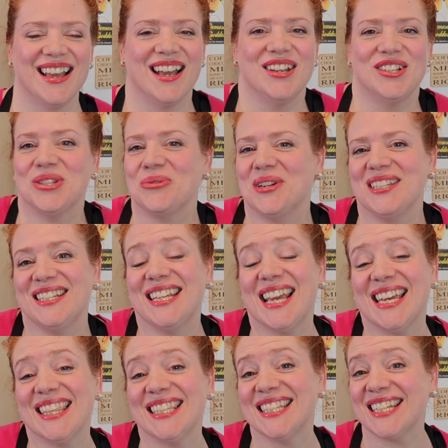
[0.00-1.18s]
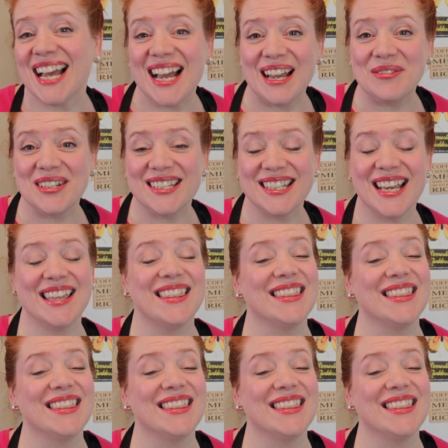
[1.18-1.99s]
Just wanted to take this time to say